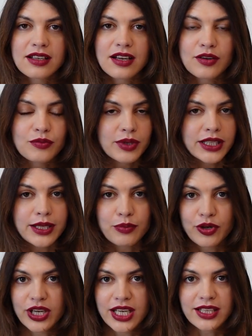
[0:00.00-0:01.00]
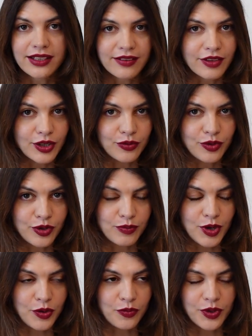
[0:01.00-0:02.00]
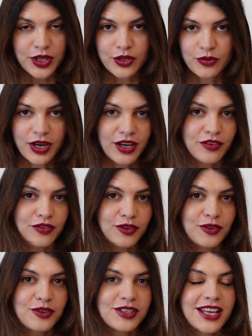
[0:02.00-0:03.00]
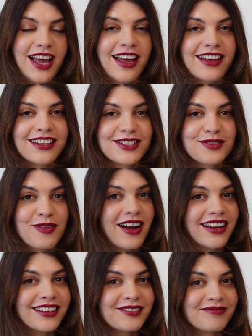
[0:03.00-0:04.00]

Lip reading: a really pretty living room with great food and wine.